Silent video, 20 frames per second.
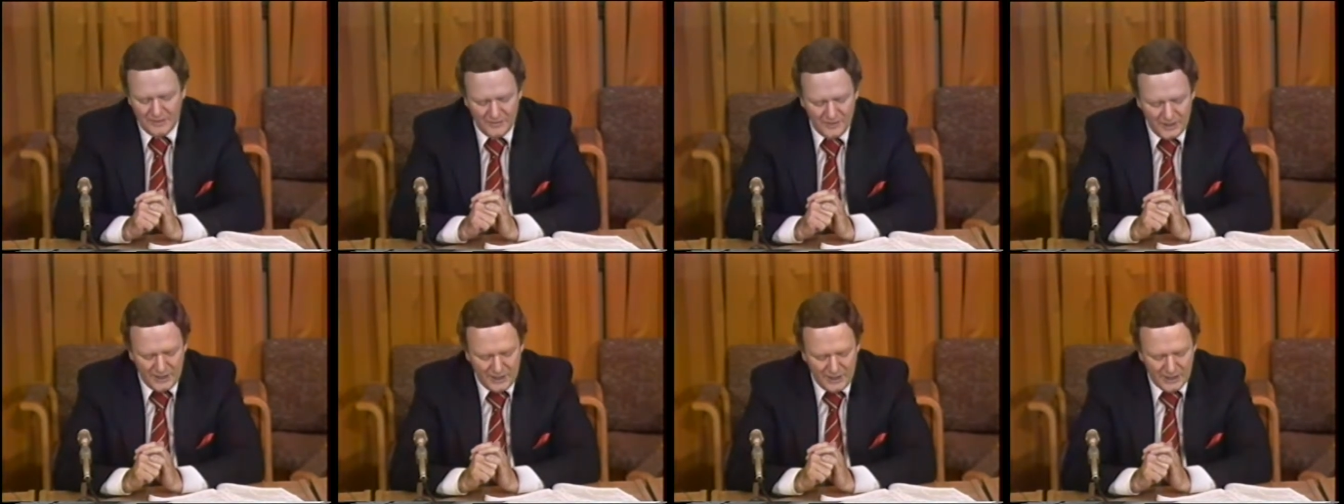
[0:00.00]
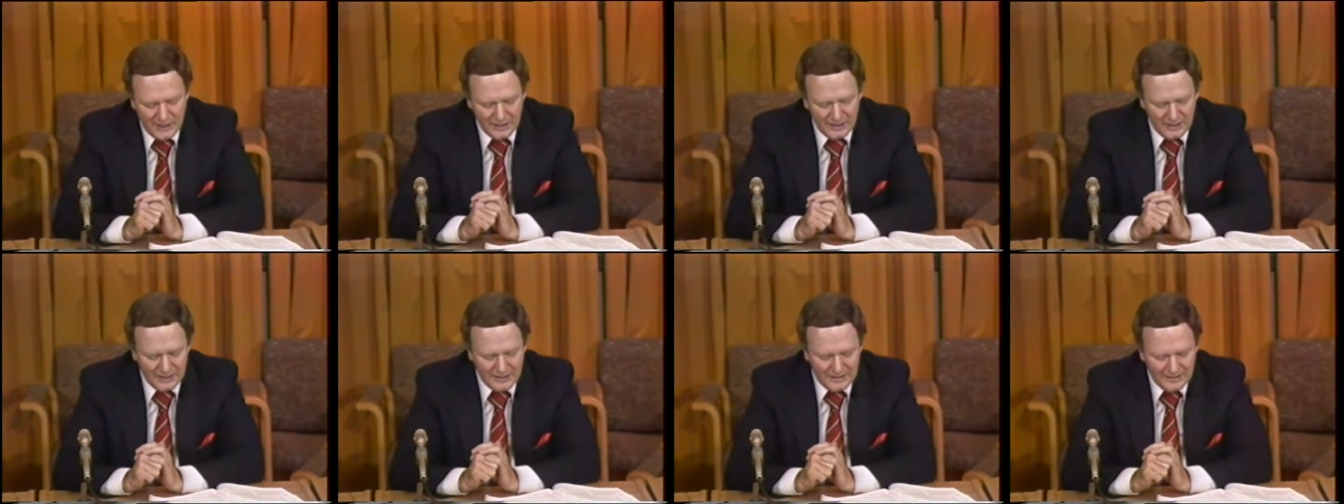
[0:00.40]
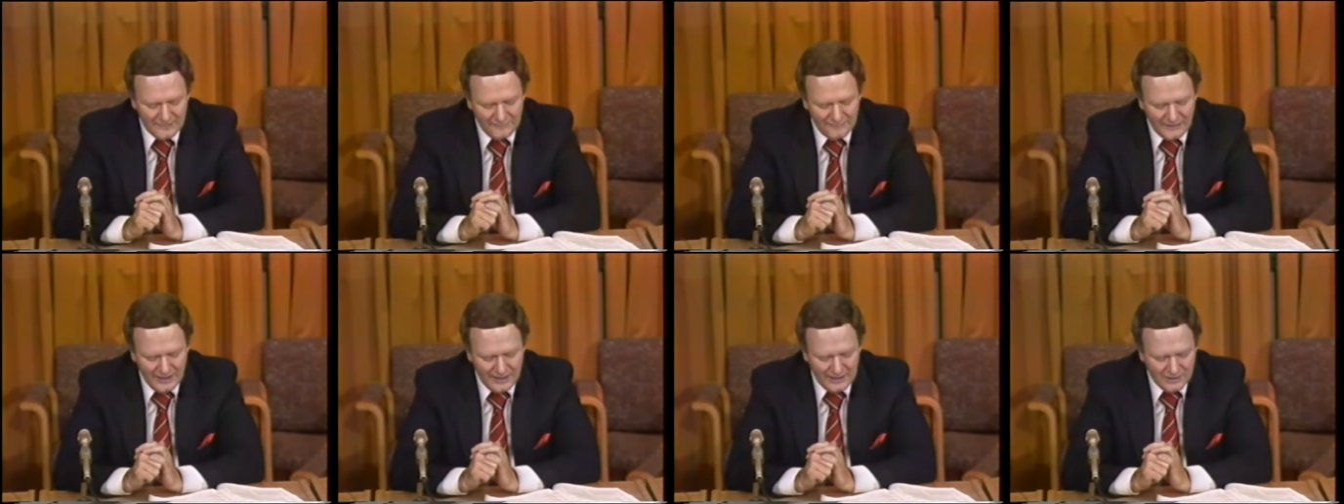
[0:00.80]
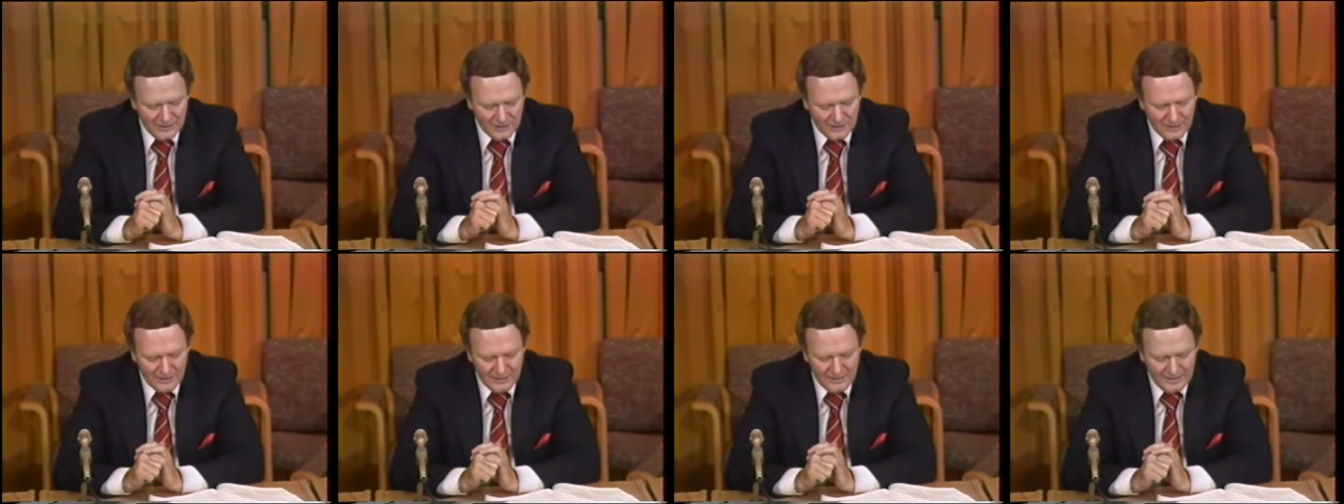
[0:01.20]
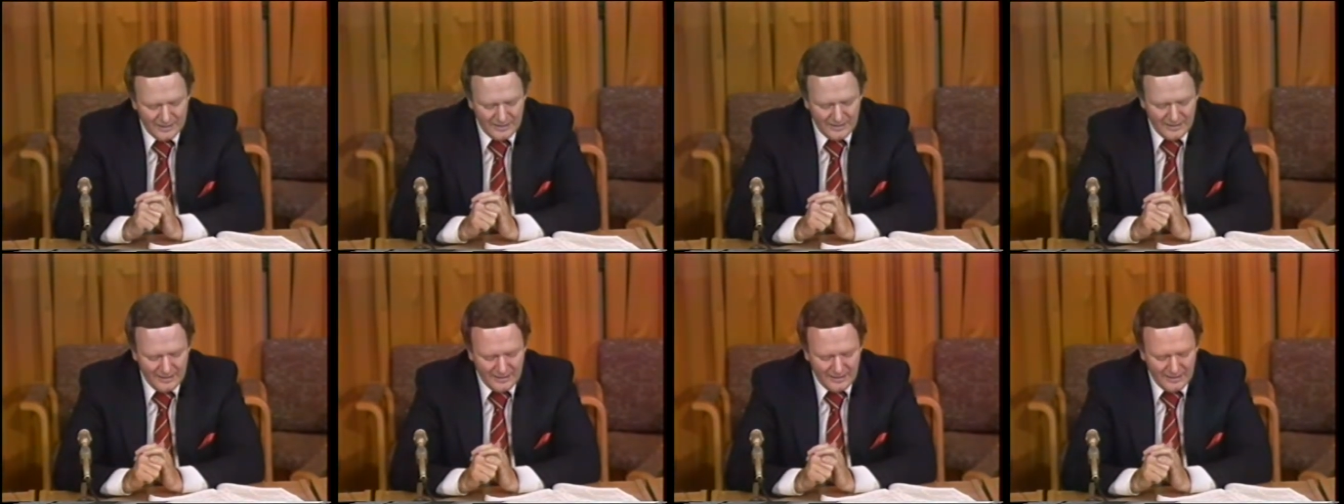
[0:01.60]
the young offender,
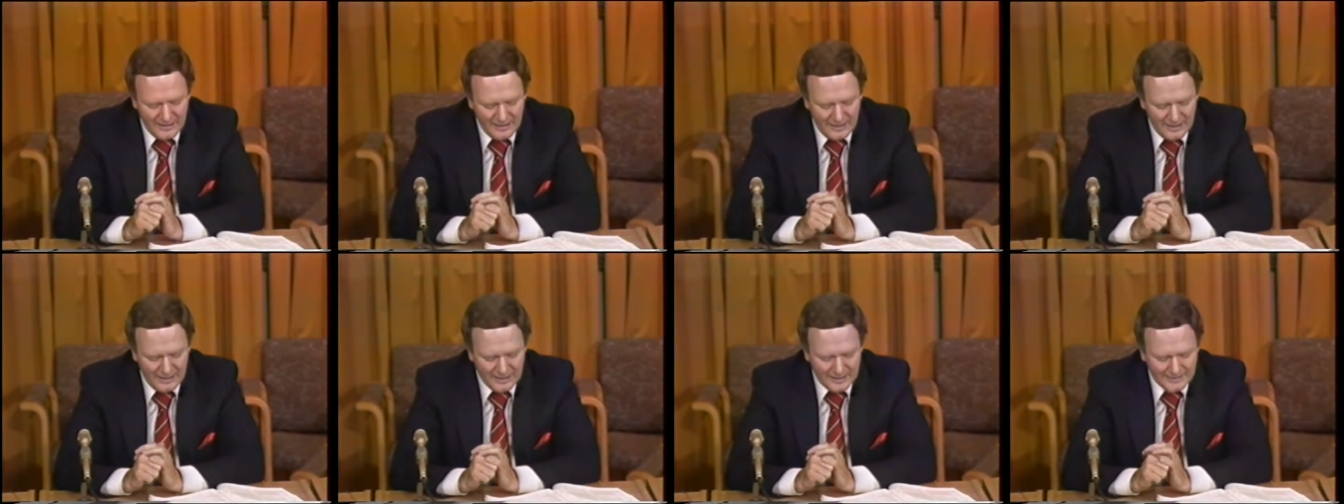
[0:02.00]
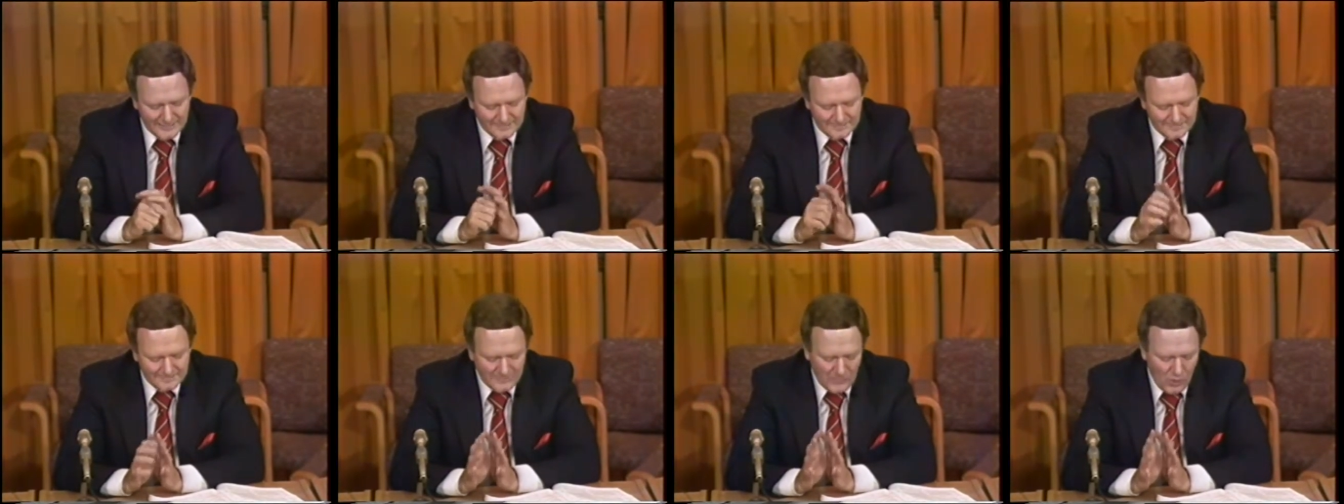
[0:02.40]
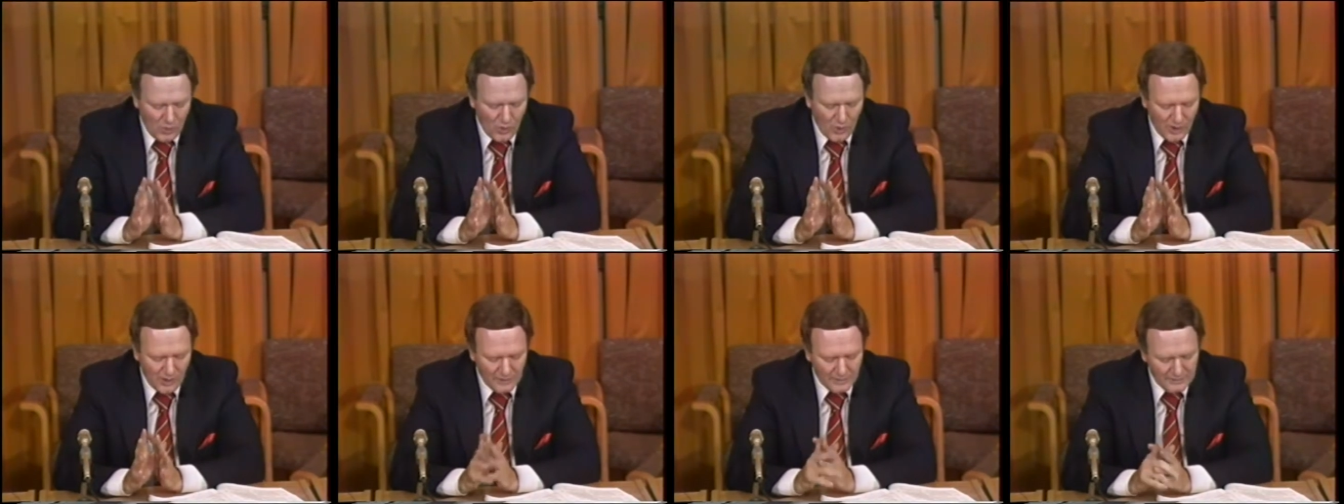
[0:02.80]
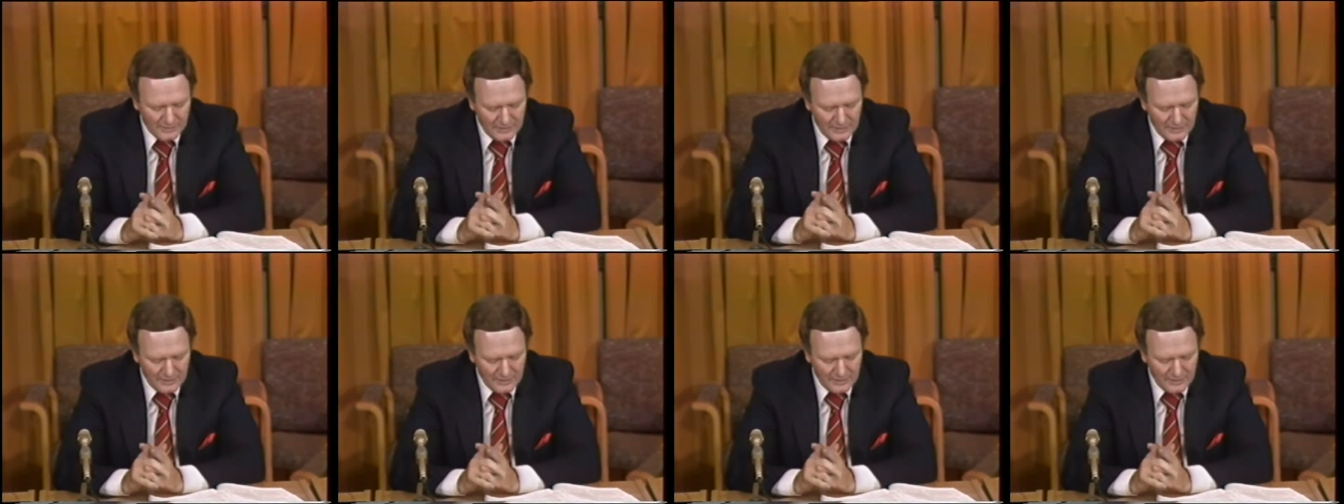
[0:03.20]
um, or